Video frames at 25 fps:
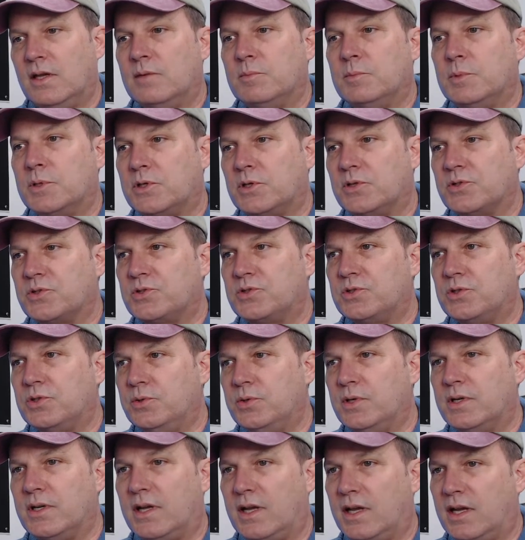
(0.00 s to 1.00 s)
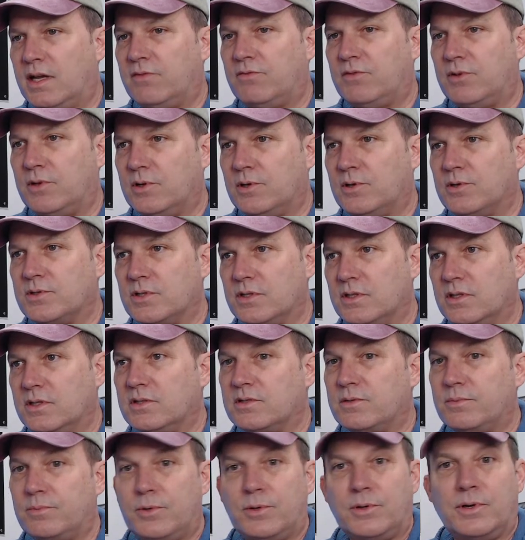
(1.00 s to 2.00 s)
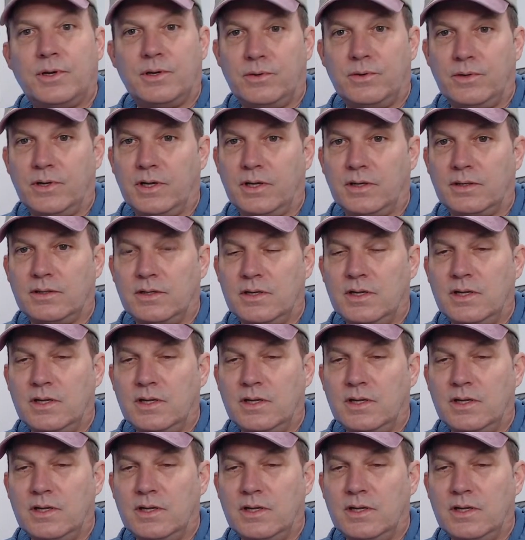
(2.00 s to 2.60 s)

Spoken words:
because 2.5 years is pretty quick.